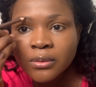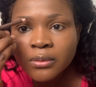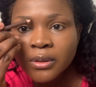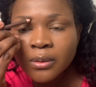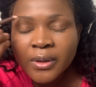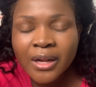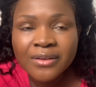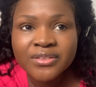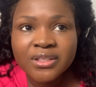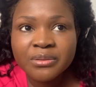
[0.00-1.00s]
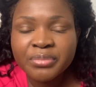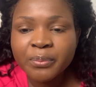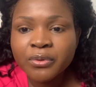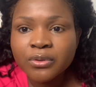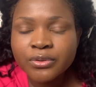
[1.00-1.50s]
Oh well, I've seen
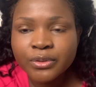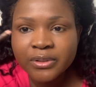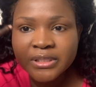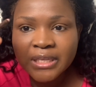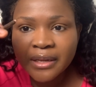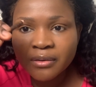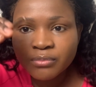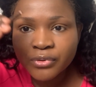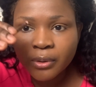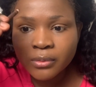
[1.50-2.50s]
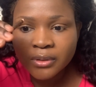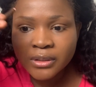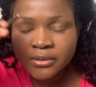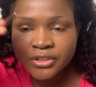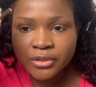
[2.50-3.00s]
people do this kind of brow, but
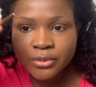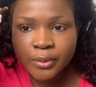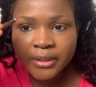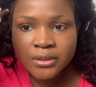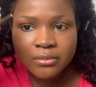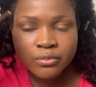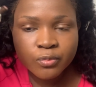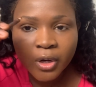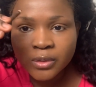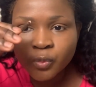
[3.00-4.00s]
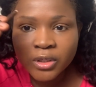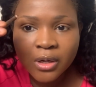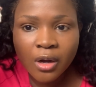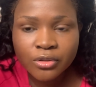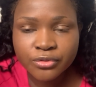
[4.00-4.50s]
you just do it one
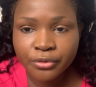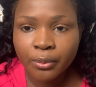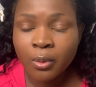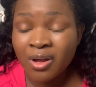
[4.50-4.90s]
alter.